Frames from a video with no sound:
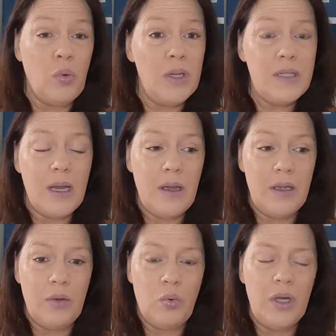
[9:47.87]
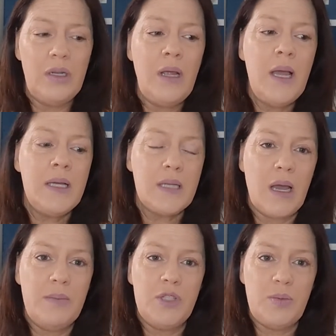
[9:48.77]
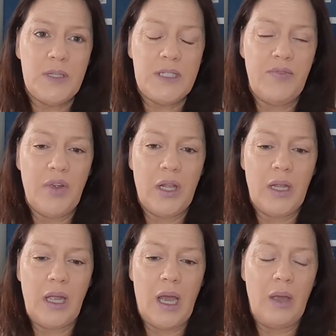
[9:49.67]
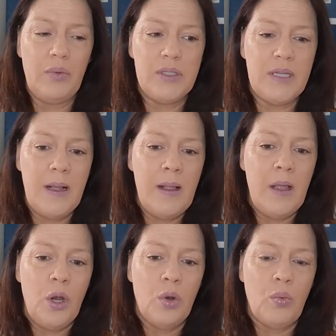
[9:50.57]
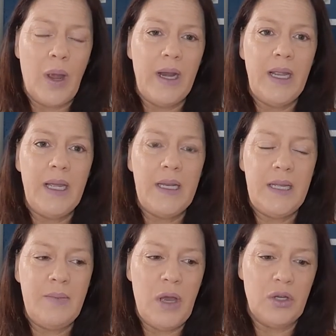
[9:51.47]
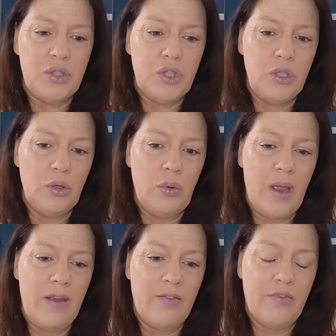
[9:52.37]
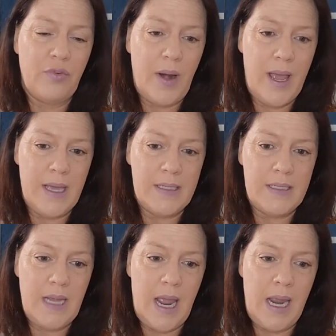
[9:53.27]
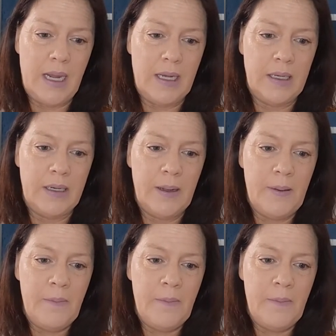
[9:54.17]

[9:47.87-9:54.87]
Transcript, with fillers: One time, one time specifically, I was writing an email to a friend, and